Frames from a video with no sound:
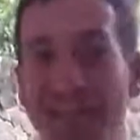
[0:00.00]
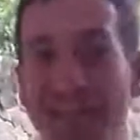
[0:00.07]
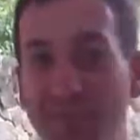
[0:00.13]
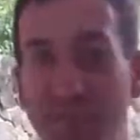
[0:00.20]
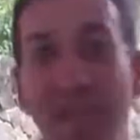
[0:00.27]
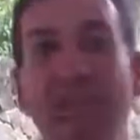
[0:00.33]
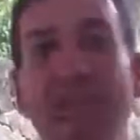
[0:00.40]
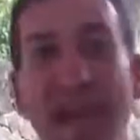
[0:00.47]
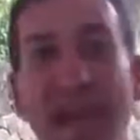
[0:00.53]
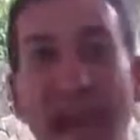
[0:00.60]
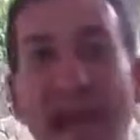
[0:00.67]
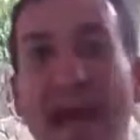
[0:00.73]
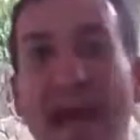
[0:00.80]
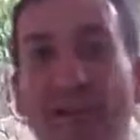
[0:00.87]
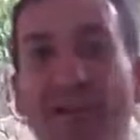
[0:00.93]
that we
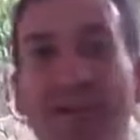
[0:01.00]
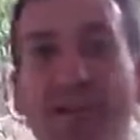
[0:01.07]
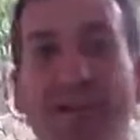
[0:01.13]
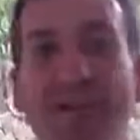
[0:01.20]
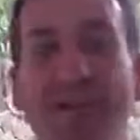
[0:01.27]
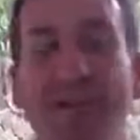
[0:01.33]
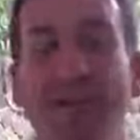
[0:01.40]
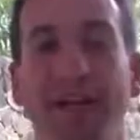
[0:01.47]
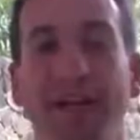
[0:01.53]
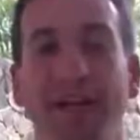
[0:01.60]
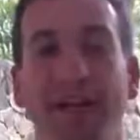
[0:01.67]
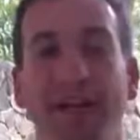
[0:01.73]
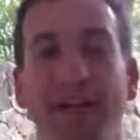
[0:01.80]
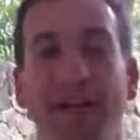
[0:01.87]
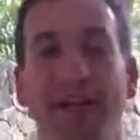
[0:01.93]
have
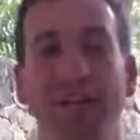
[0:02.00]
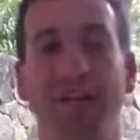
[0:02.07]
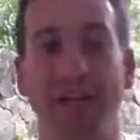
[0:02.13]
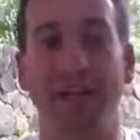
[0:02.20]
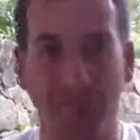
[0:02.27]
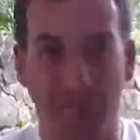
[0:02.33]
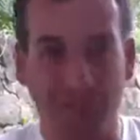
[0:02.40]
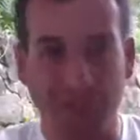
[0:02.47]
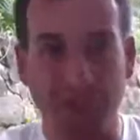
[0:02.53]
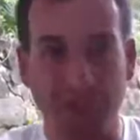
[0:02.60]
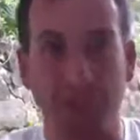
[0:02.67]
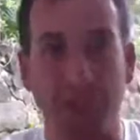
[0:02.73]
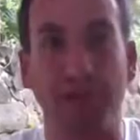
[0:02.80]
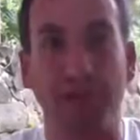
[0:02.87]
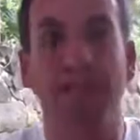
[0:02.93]
that could put you
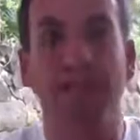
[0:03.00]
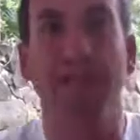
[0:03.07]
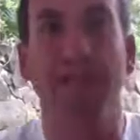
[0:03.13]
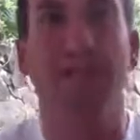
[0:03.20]
in,